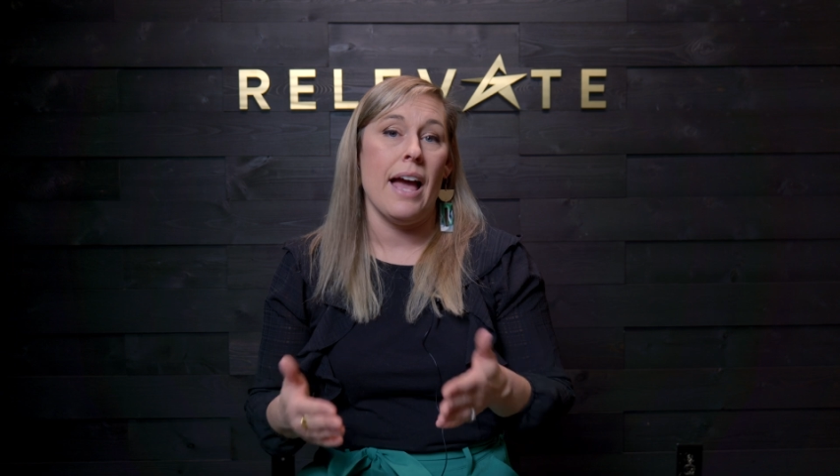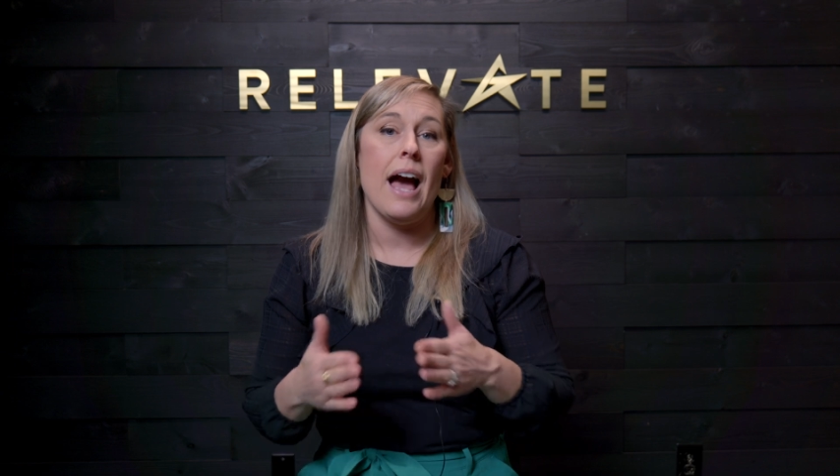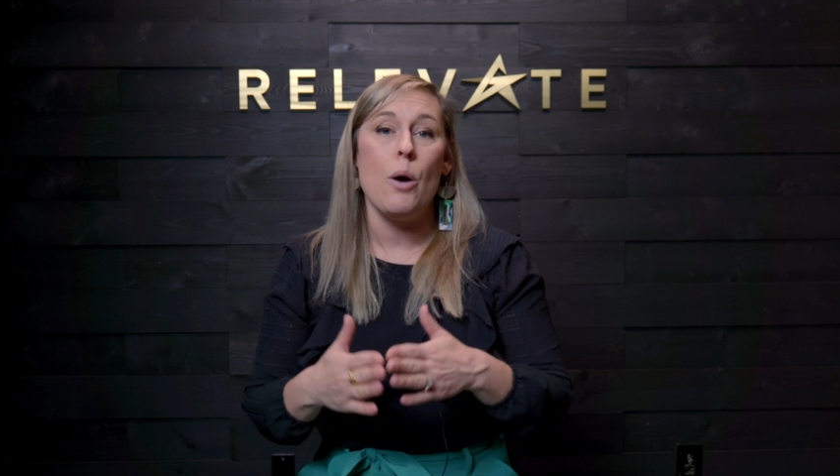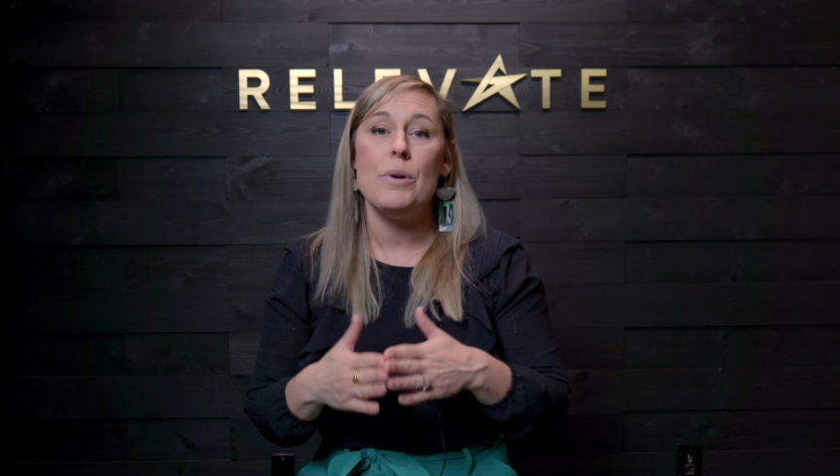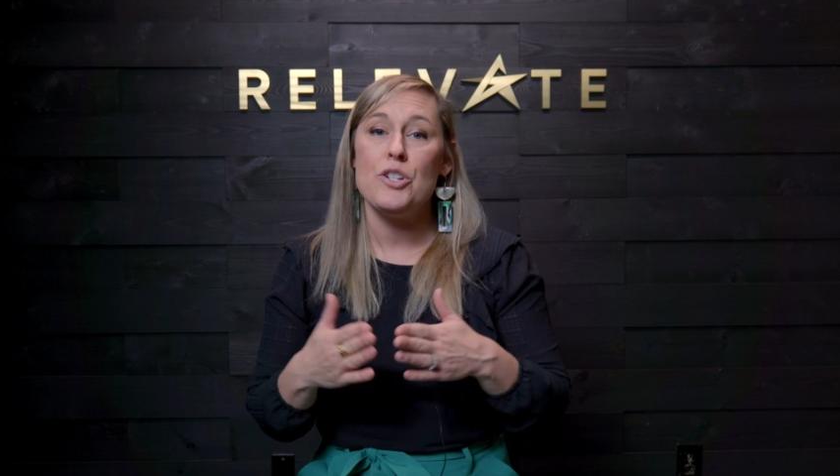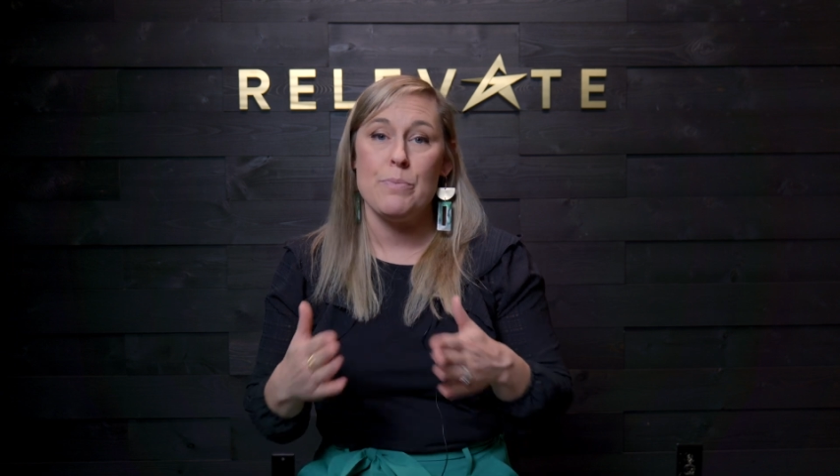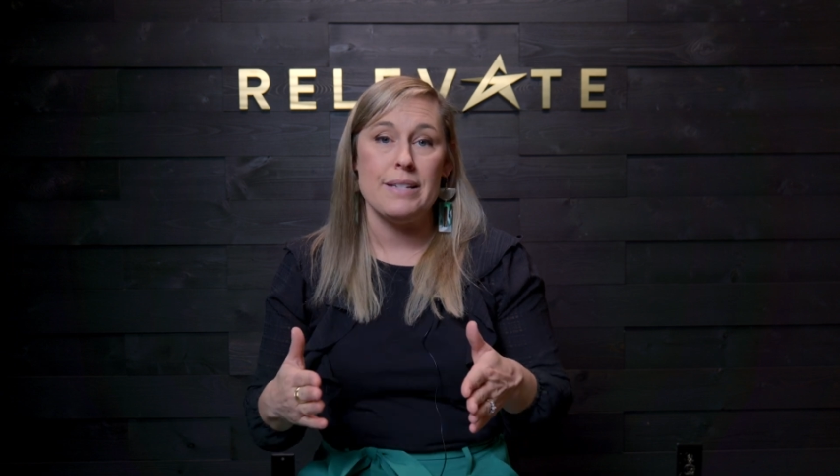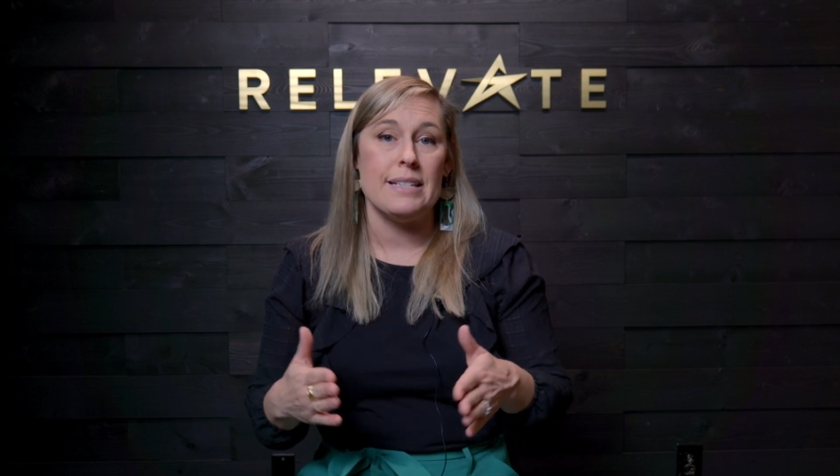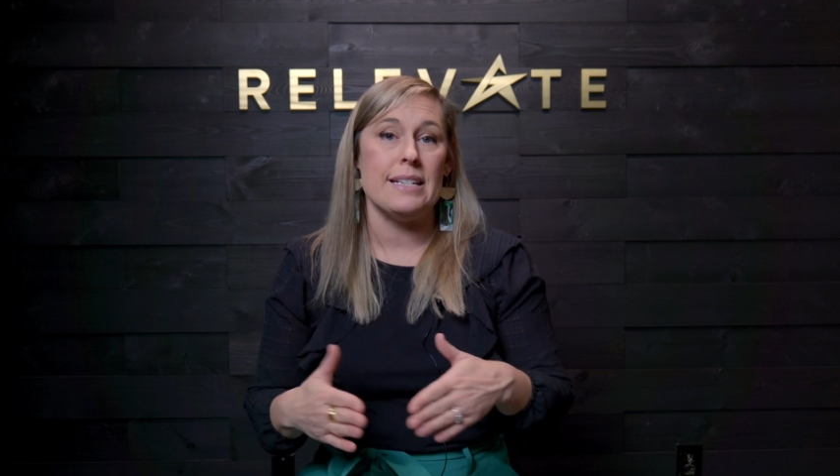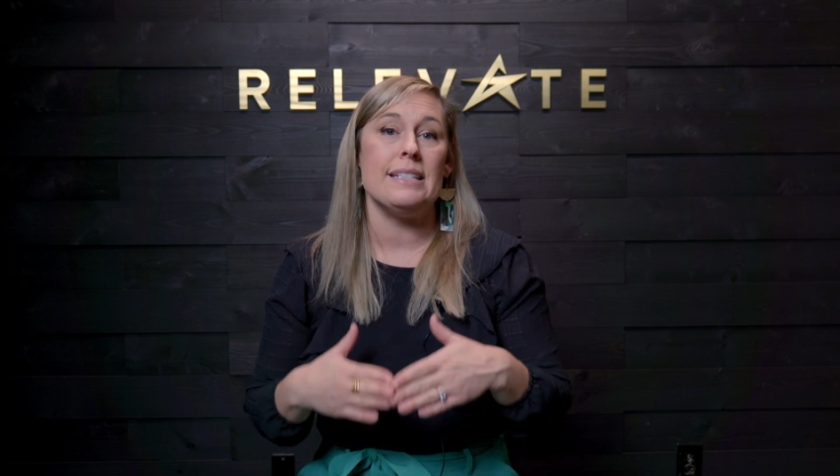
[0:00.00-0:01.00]
How much
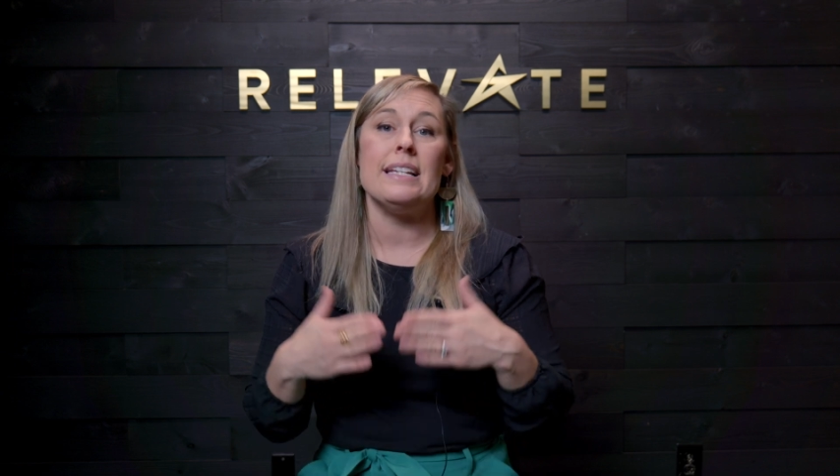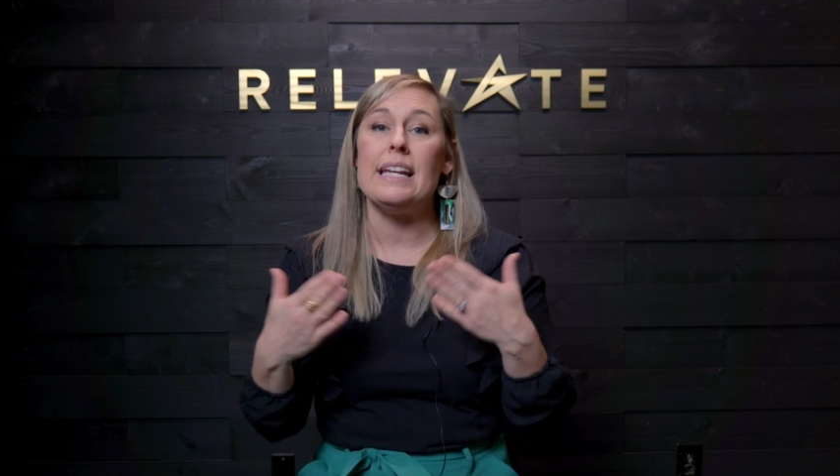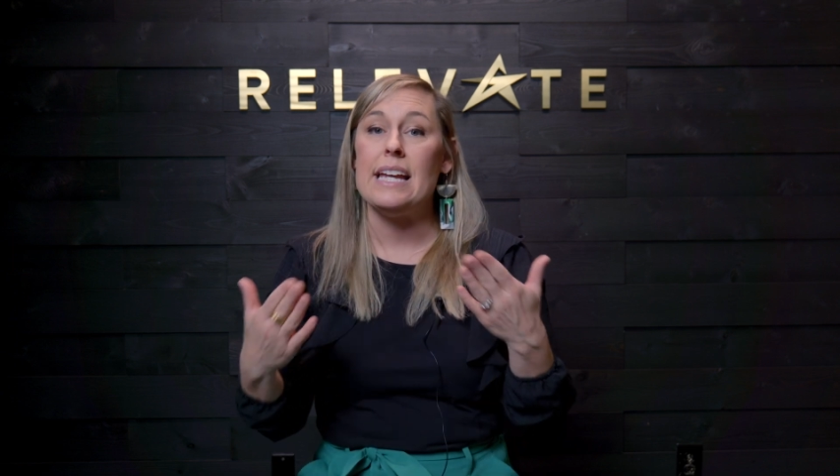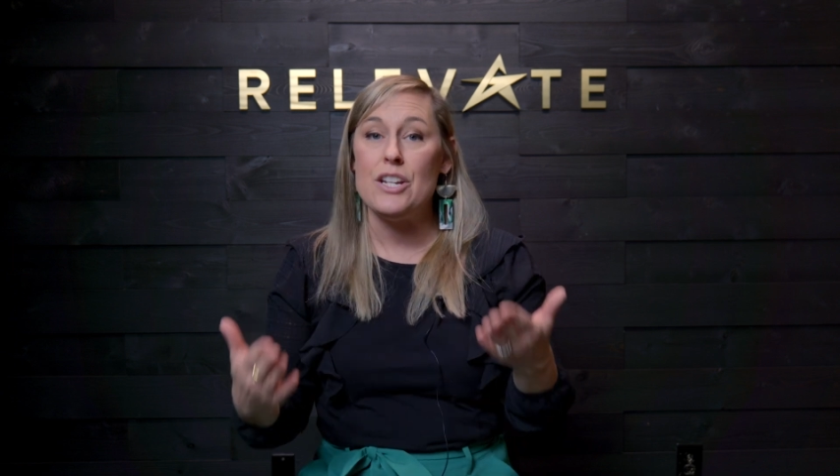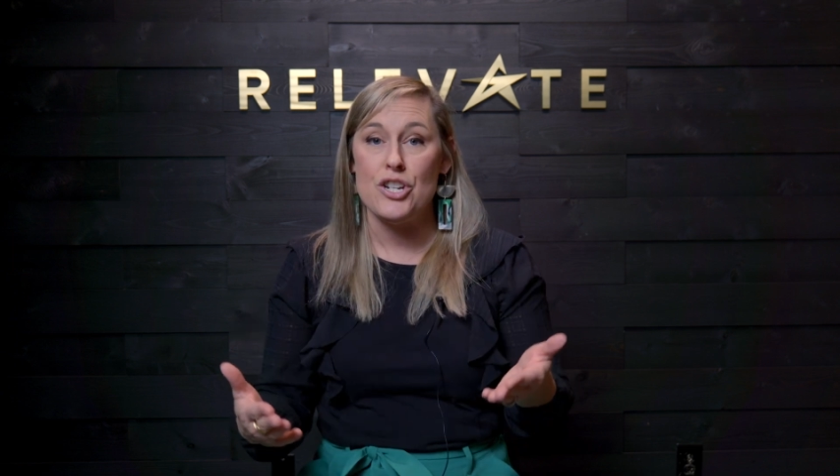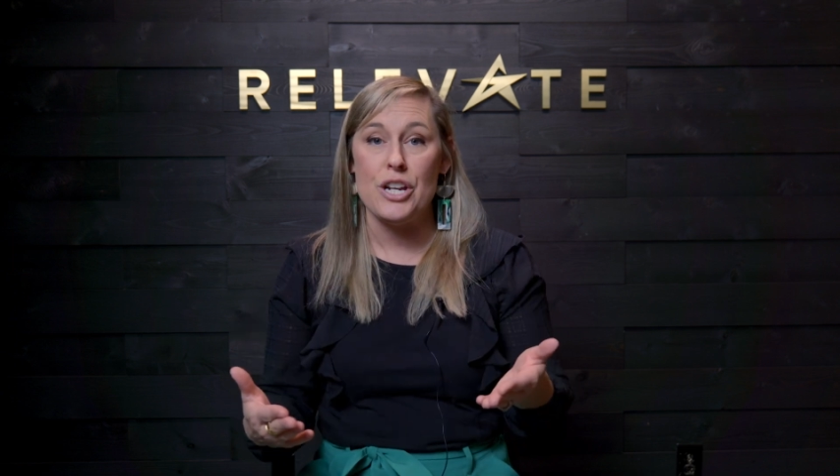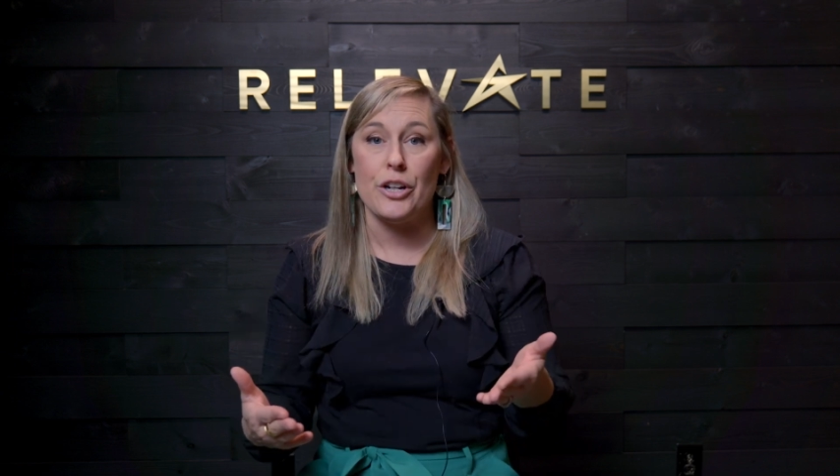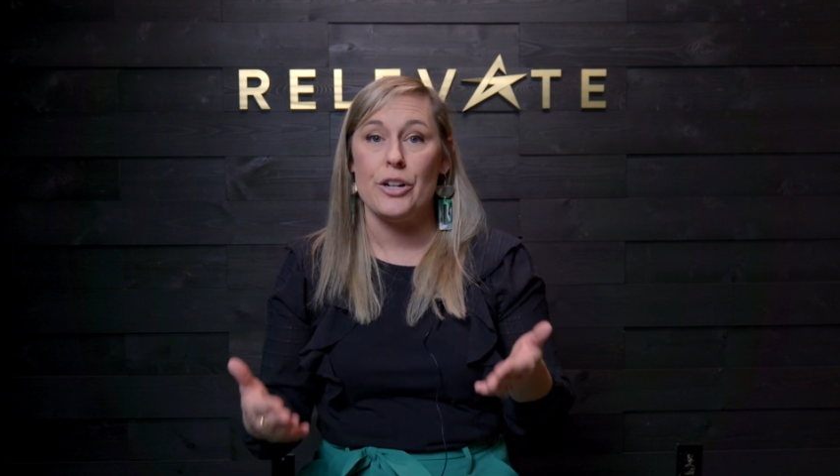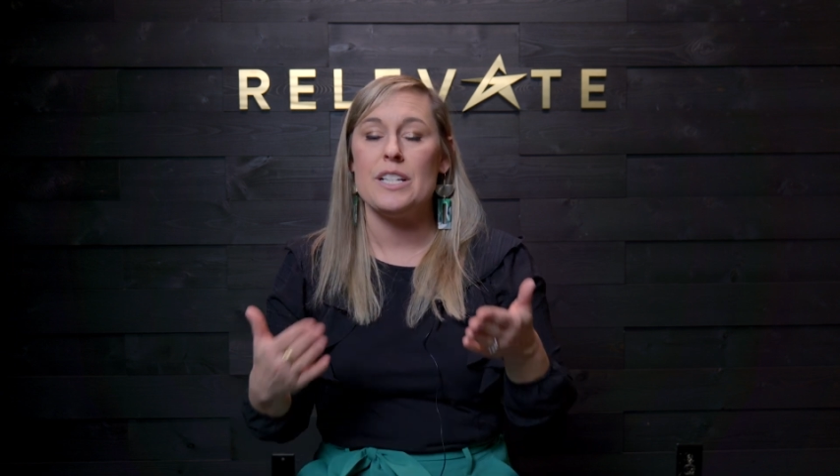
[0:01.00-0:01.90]
business each year,